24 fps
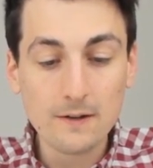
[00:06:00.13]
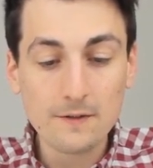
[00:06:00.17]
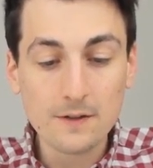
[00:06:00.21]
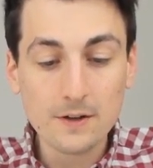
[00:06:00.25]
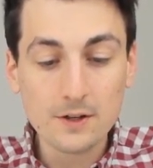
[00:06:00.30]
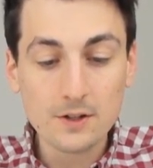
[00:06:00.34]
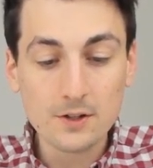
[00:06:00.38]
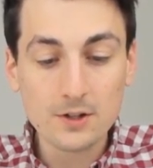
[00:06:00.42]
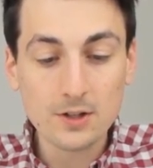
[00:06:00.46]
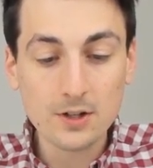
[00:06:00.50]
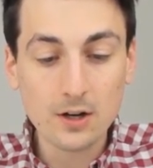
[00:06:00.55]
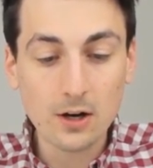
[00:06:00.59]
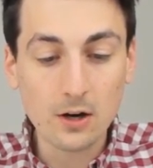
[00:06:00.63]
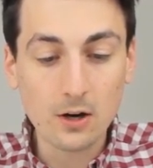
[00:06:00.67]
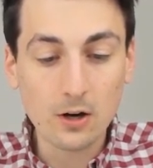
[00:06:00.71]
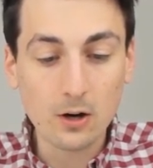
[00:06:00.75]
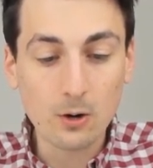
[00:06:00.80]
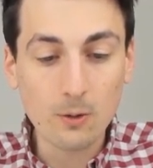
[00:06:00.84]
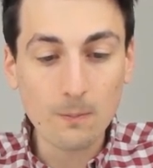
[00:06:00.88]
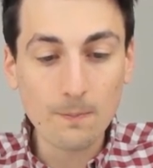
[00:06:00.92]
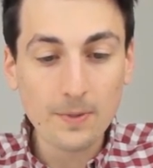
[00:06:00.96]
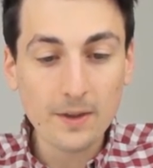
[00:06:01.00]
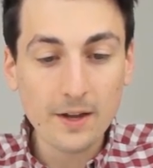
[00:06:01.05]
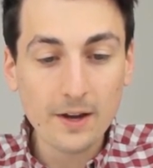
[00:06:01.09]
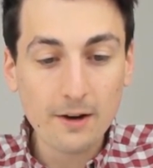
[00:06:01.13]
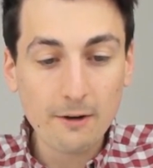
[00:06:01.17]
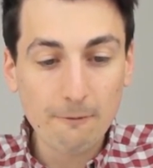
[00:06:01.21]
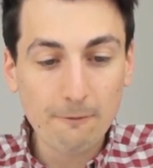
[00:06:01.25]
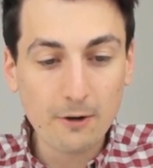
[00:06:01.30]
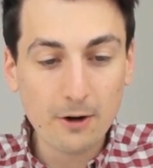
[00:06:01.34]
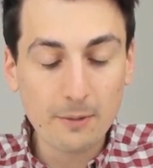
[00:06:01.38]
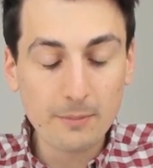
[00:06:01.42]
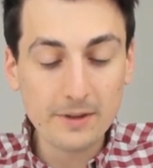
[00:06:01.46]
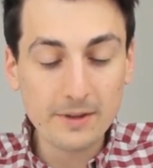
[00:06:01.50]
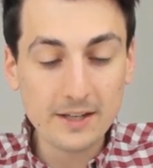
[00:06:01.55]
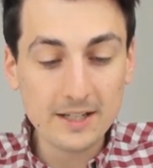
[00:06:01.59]
So
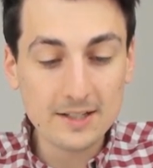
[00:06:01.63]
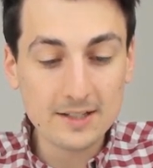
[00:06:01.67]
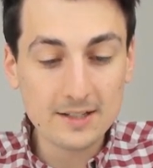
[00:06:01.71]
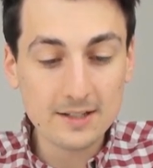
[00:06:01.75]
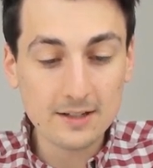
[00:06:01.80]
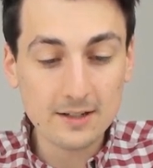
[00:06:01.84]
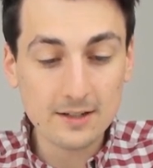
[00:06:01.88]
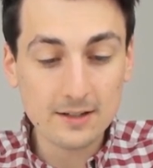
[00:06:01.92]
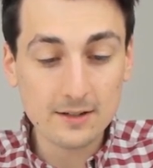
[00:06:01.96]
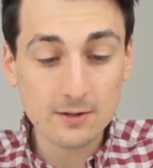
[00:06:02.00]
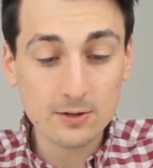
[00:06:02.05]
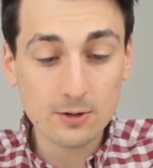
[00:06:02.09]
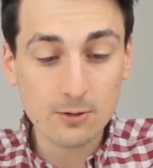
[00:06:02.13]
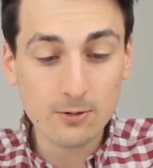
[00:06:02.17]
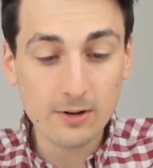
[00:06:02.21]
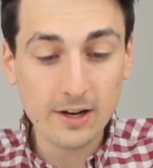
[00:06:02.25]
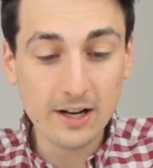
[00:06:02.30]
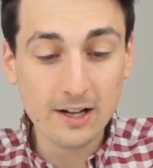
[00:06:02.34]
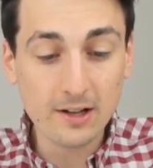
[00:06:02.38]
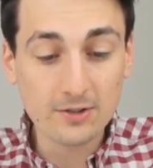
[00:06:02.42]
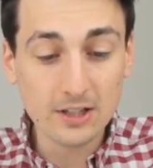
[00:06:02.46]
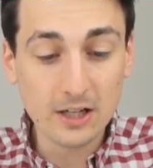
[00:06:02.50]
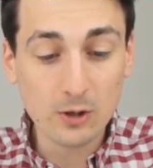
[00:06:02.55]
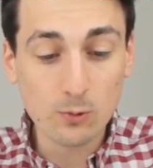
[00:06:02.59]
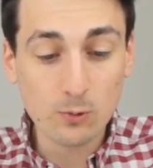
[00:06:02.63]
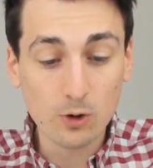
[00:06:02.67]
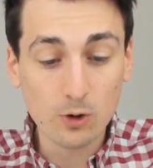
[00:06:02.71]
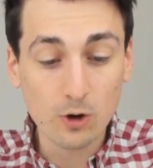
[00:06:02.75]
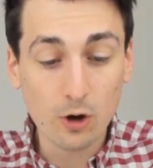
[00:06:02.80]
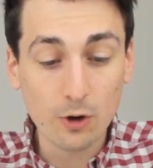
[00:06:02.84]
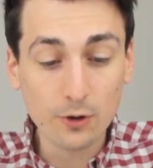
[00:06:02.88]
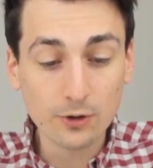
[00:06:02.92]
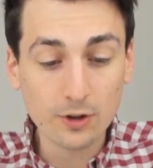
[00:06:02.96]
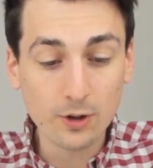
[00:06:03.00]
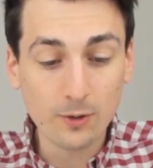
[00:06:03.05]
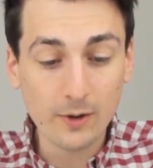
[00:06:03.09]
from this screen, looks like
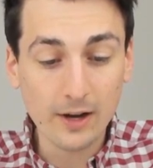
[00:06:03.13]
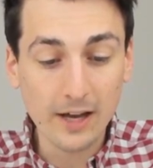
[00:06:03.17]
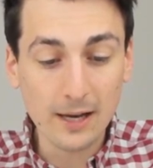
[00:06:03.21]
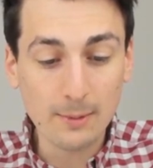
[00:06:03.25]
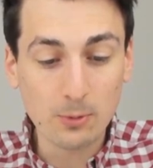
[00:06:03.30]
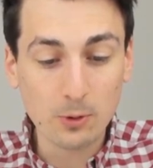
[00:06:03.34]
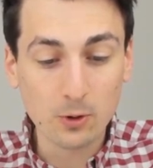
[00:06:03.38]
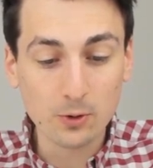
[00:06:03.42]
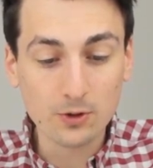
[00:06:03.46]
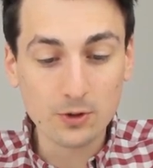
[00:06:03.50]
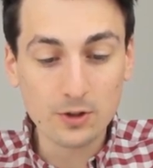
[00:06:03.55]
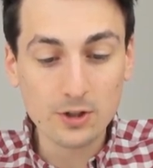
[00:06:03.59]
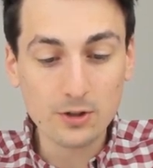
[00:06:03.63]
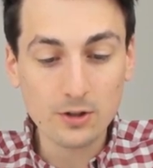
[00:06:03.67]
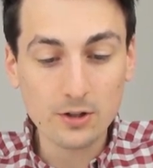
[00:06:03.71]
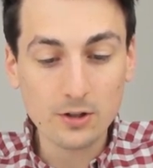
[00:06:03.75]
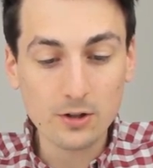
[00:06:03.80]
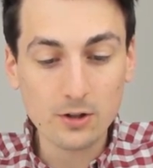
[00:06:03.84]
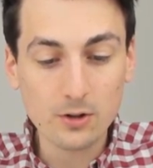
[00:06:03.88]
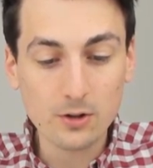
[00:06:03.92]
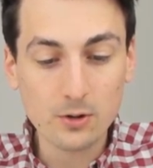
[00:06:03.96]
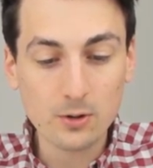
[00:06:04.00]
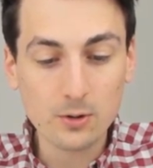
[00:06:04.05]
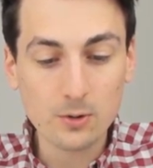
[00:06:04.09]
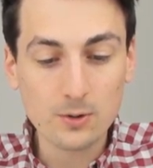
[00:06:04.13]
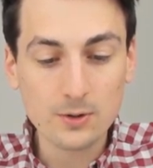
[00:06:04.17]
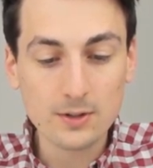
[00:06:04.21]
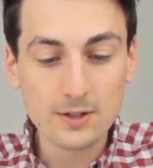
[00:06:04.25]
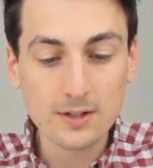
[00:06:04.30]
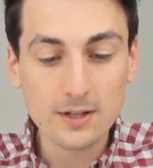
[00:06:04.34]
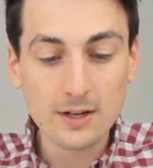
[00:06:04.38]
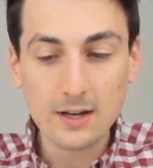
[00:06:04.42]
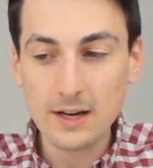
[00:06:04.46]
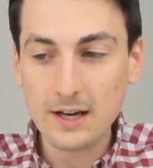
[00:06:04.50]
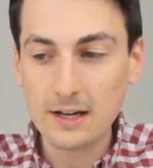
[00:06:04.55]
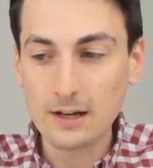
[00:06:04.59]
also able to use
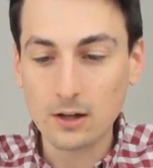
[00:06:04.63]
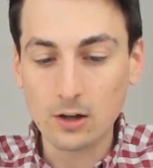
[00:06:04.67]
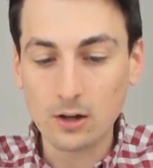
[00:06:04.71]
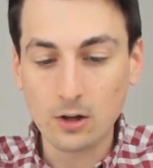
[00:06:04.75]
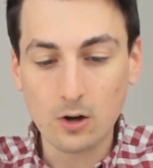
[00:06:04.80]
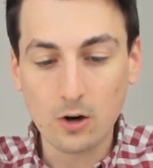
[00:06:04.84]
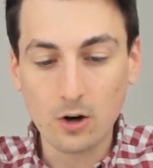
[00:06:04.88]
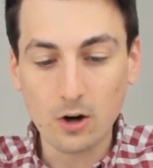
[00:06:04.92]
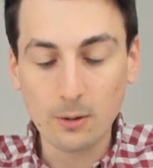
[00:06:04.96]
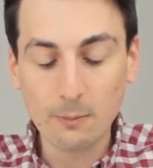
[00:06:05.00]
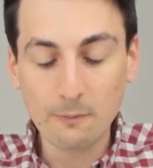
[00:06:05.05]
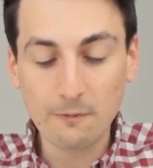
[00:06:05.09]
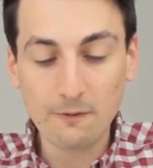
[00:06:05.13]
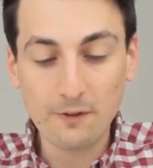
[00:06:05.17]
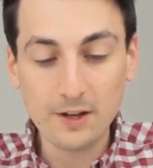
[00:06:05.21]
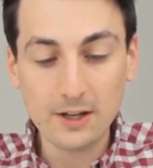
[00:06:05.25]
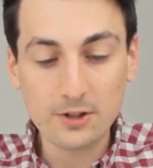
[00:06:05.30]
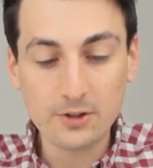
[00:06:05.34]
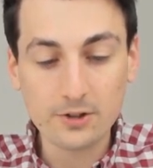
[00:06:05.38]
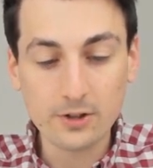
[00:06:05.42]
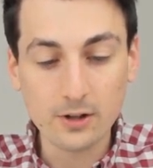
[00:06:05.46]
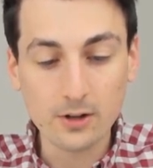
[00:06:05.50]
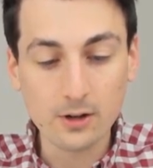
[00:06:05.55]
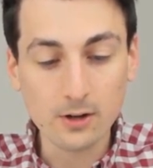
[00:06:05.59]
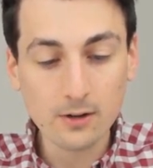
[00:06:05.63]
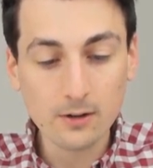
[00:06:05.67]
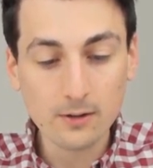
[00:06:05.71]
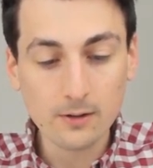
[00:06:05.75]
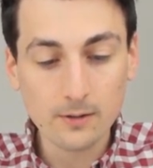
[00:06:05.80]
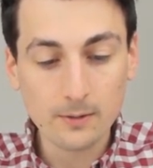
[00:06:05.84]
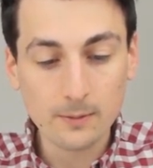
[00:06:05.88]
an alarm feature.